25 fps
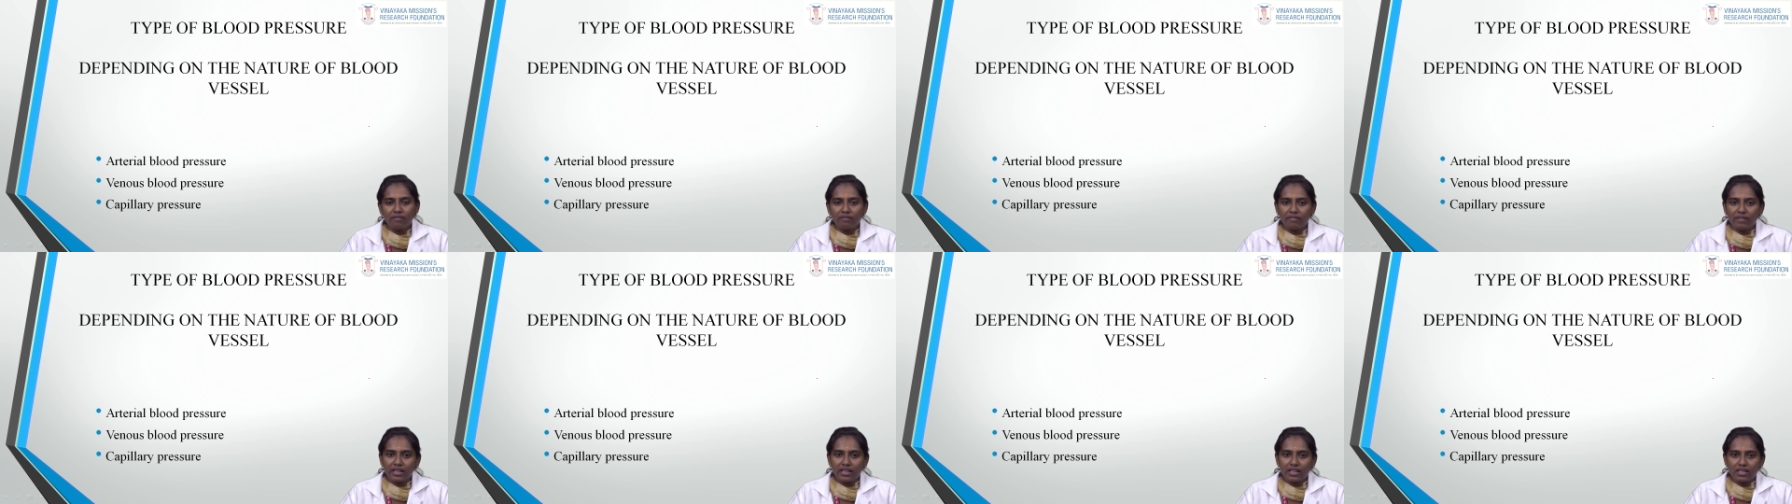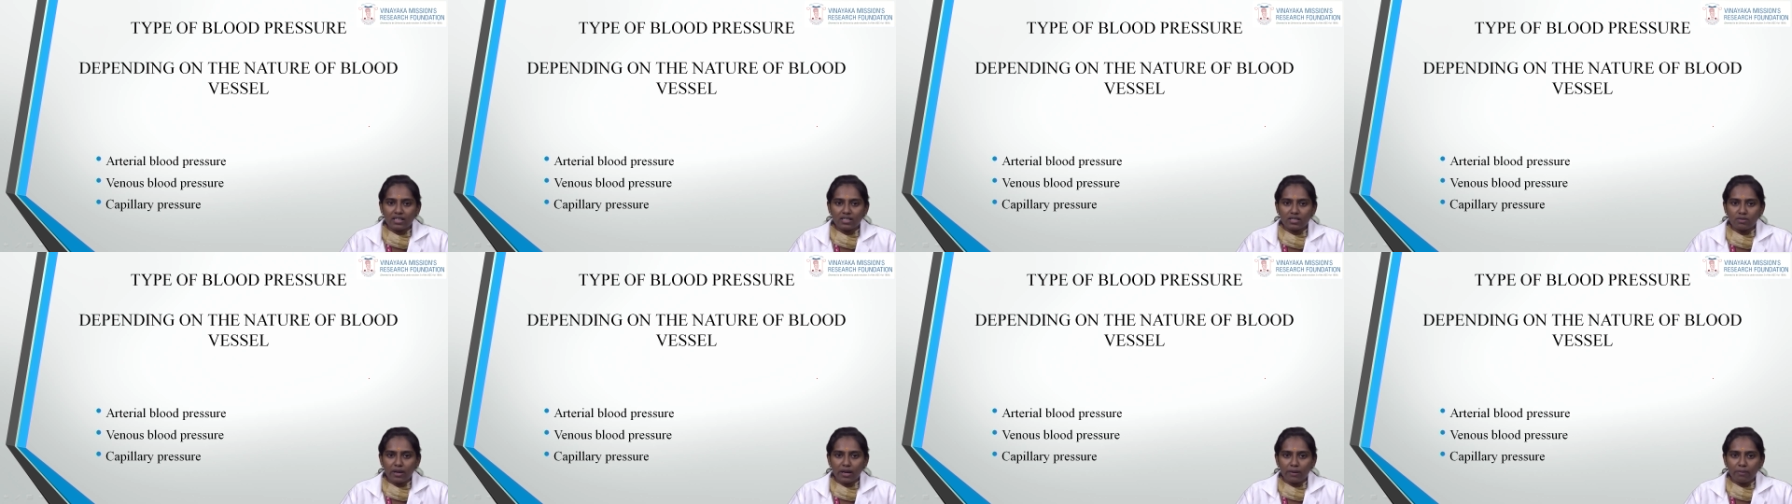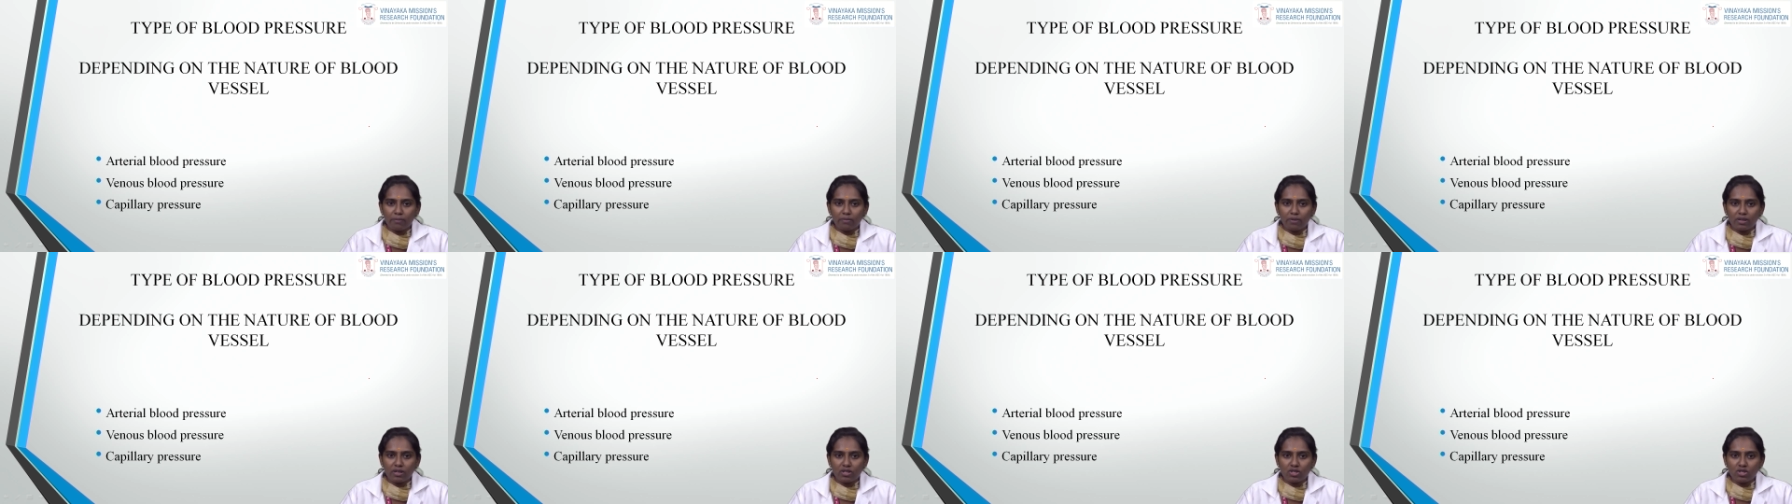venous
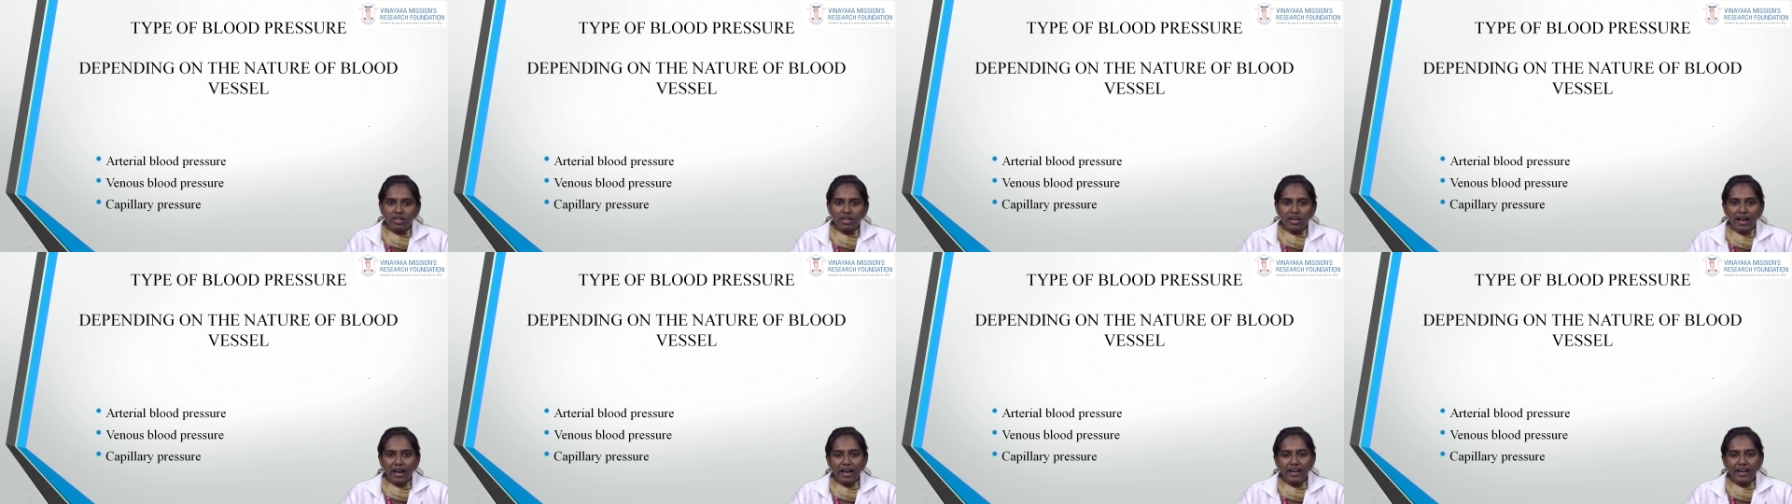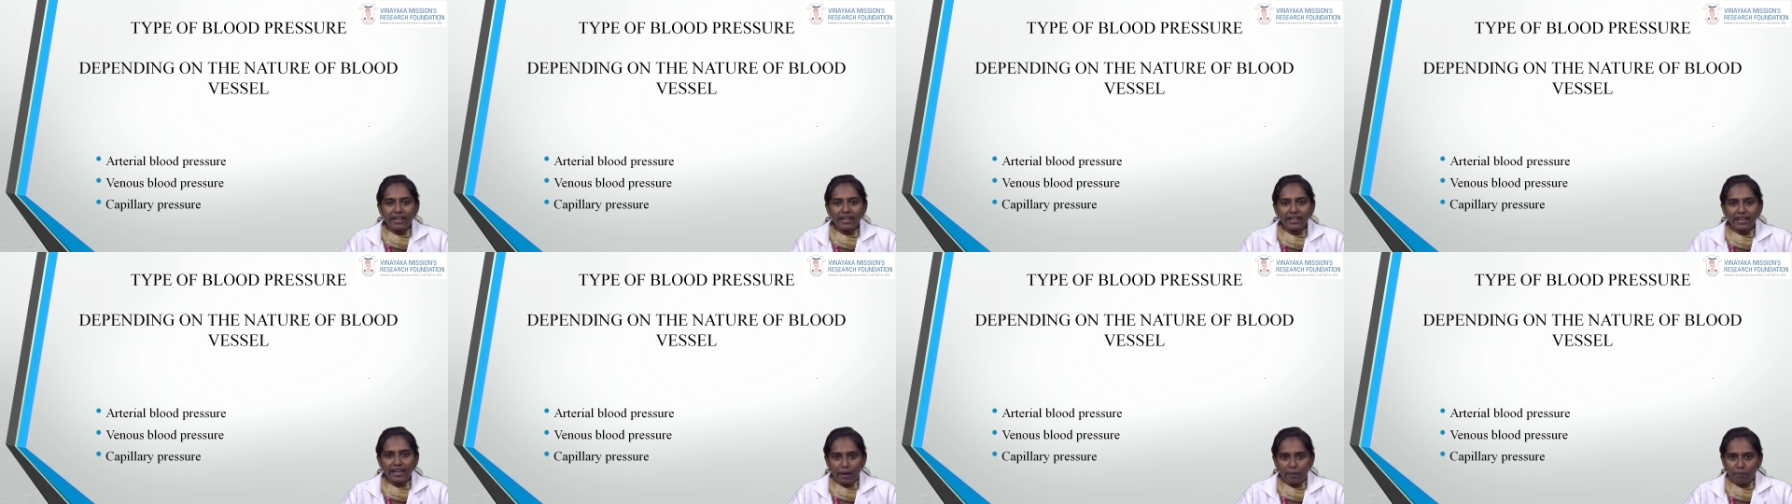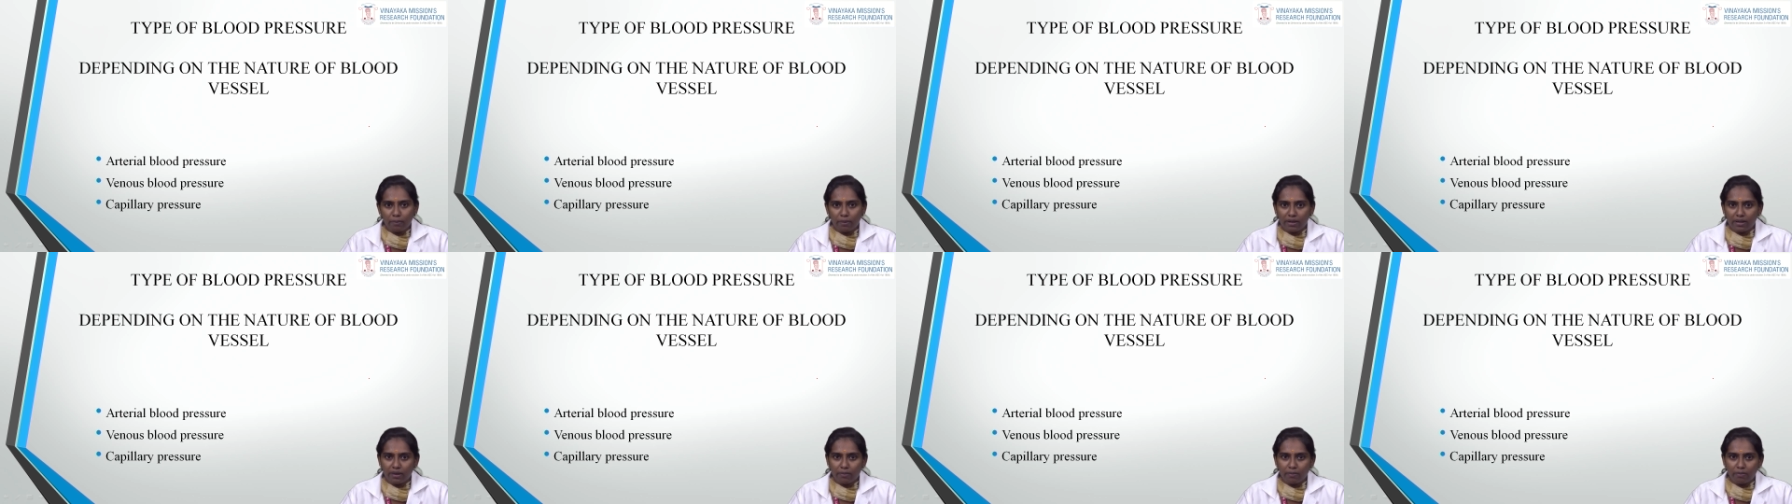blood pressure and
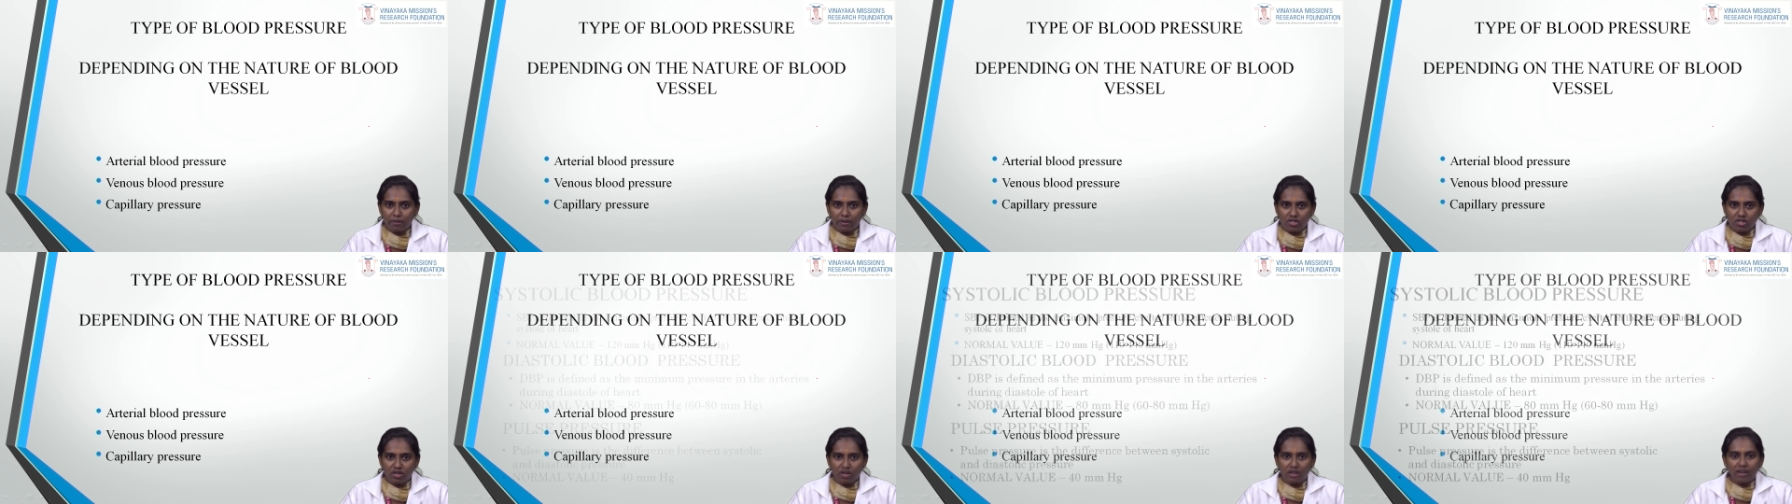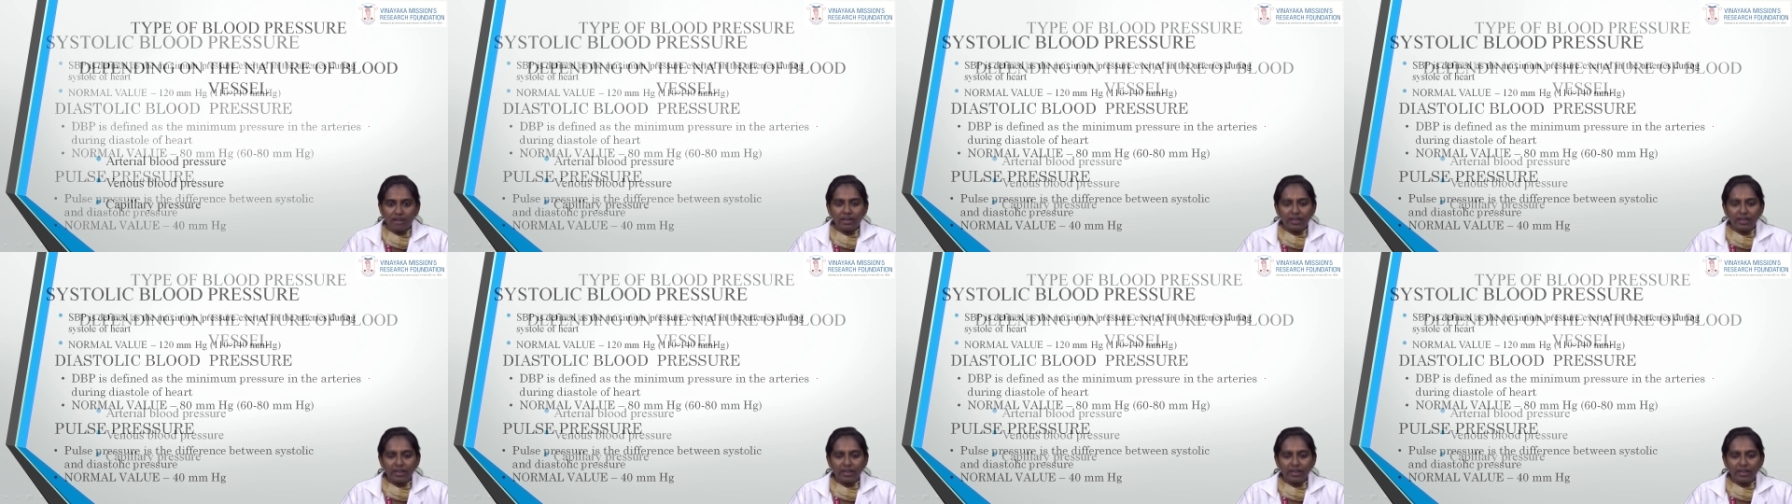capillary pressure.